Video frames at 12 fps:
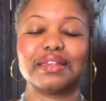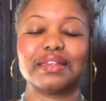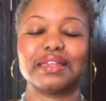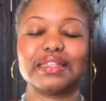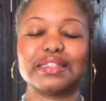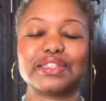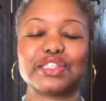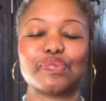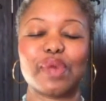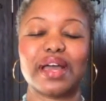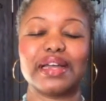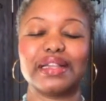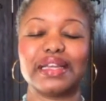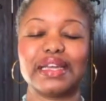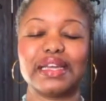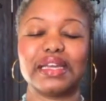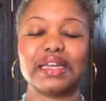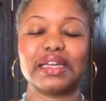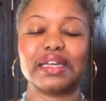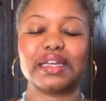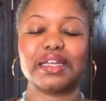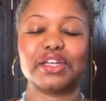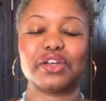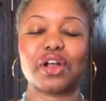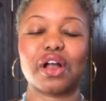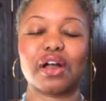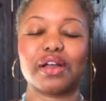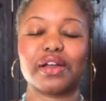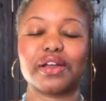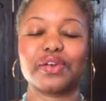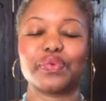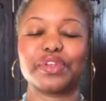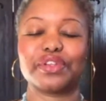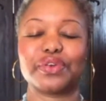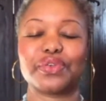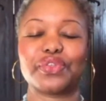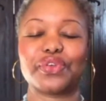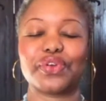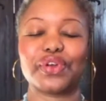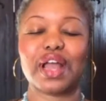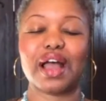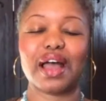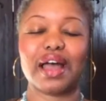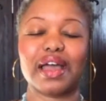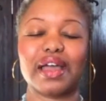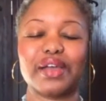And smiling in your heart, with your third eye,